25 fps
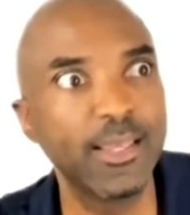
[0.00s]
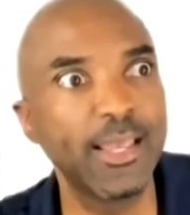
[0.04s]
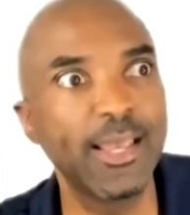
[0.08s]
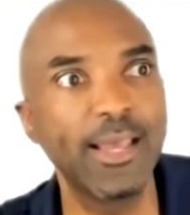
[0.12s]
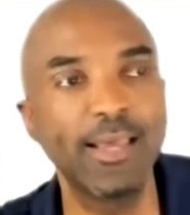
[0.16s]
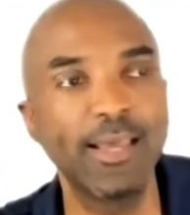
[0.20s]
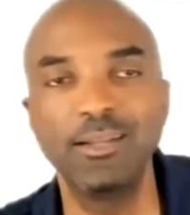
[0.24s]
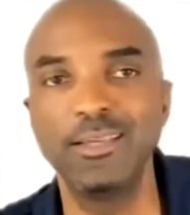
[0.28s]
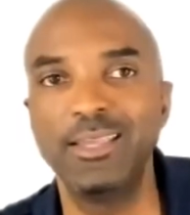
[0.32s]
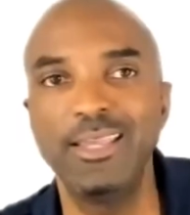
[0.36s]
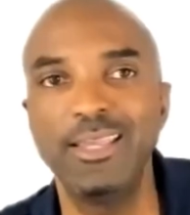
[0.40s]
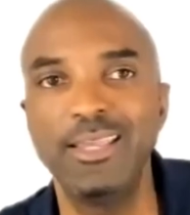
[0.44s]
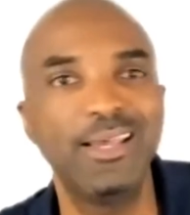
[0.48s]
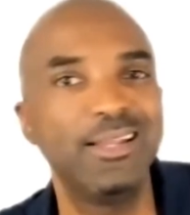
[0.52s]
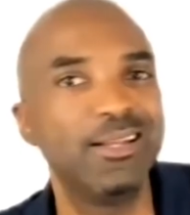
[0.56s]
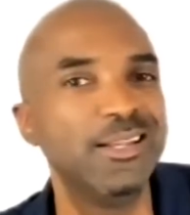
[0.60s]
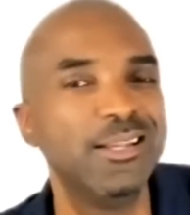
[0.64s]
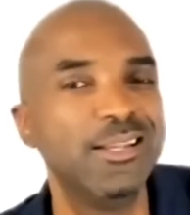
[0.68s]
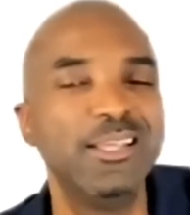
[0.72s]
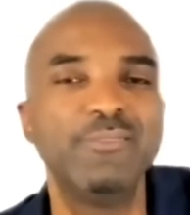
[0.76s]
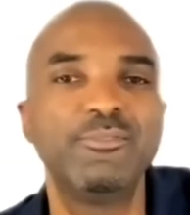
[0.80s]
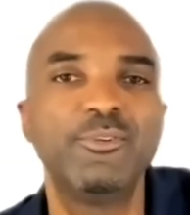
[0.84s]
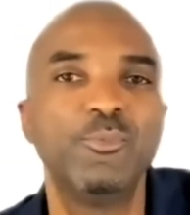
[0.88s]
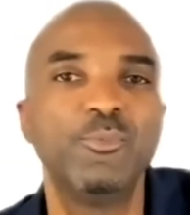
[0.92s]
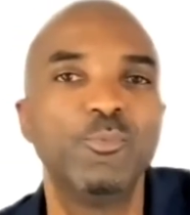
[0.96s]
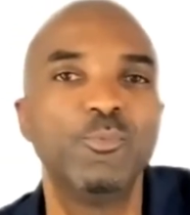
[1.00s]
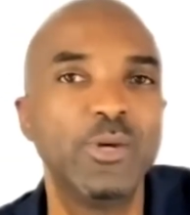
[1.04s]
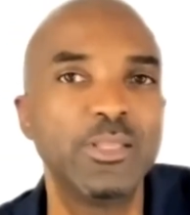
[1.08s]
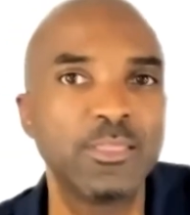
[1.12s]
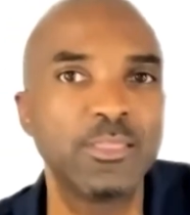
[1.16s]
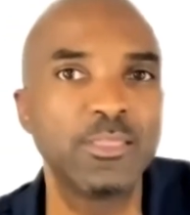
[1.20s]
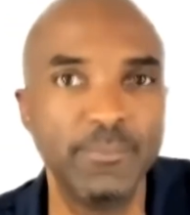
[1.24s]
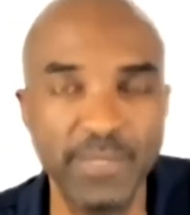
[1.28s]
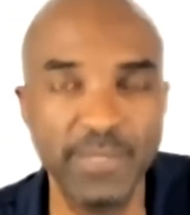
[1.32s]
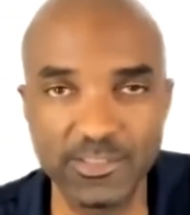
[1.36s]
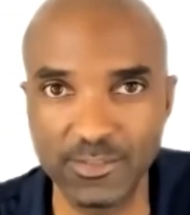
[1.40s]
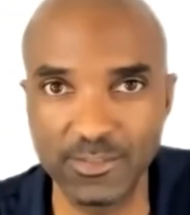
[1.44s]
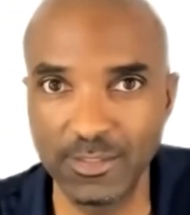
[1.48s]
And again, and even with
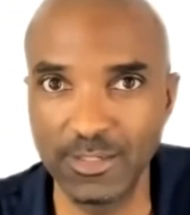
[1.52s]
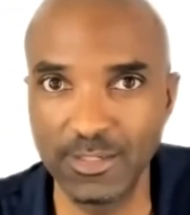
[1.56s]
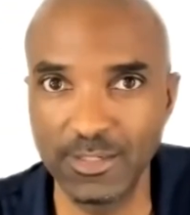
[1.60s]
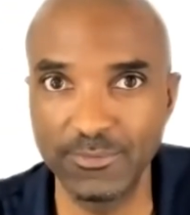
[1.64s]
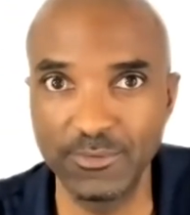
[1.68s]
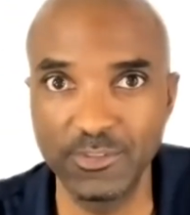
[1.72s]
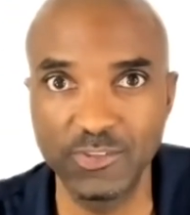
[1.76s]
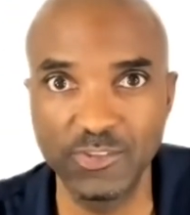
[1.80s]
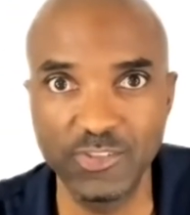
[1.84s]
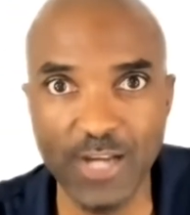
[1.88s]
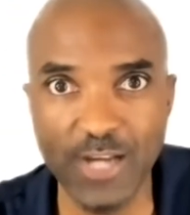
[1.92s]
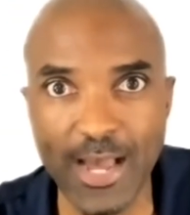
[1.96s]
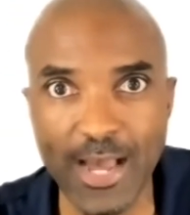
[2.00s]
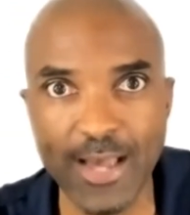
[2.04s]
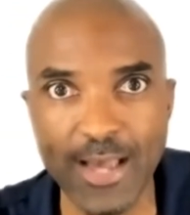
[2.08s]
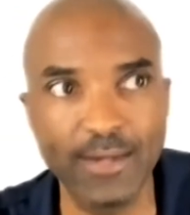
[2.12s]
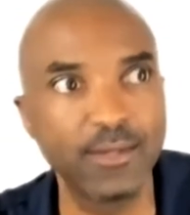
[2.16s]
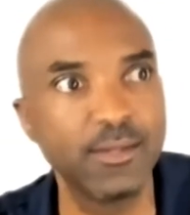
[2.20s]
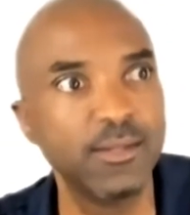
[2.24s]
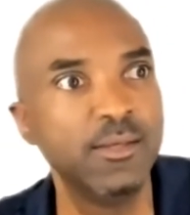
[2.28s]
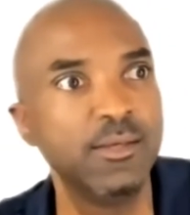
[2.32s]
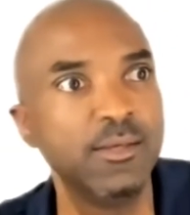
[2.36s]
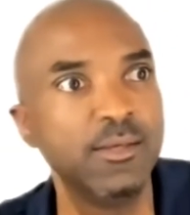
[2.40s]
the missing of the shot,